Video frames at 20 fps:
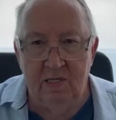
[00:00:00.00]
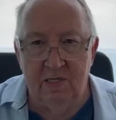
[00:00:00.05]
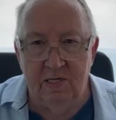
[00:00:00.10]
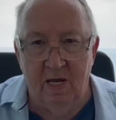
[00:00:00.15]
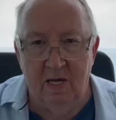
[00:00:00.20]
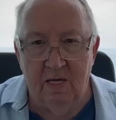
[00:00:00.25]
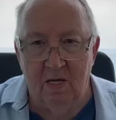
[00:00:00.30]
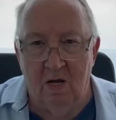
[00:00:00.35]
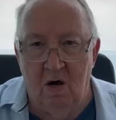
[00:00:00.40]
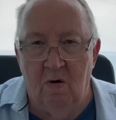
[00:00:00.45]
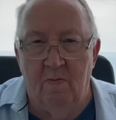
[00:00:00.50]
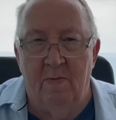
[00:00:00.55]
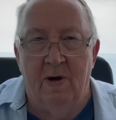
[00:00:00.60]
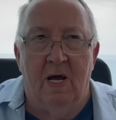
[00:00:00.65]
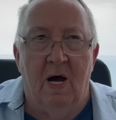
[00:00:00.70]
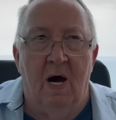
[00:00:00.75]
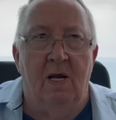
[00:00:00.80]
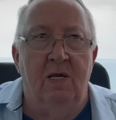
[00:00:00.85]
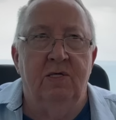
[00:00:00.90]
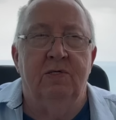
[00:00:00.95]
saying, oh my
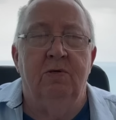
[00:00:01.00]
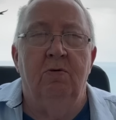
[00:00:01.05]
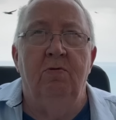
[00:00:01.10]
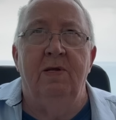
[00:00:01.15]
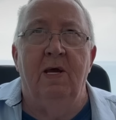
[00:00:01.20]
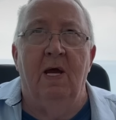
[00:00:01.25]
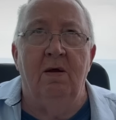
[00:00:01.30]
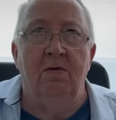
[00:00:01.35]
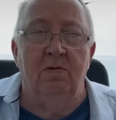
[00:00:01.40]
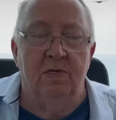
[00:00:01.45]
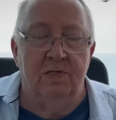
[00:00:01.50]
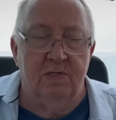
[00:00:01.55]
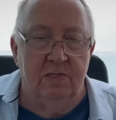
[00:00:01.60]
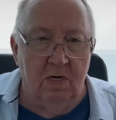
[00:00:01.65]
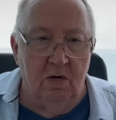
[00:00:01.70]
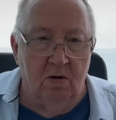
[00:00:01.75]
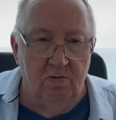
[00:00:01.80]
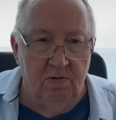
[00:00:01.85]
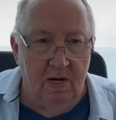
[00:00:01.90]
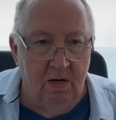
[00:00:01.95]
God, it's too dangerous to
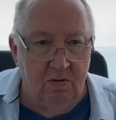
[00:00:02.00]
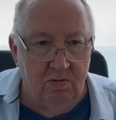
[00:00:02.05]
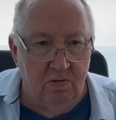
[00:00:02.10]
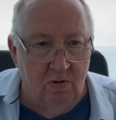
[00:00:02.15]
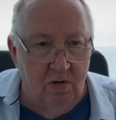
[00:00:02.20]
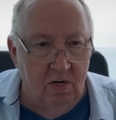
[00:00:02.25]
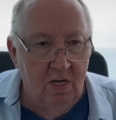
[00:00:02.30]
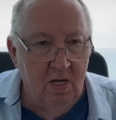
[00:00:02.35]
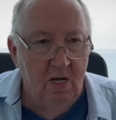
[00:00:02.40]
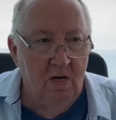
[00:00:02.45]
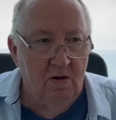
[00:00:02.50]
go to Ecuador.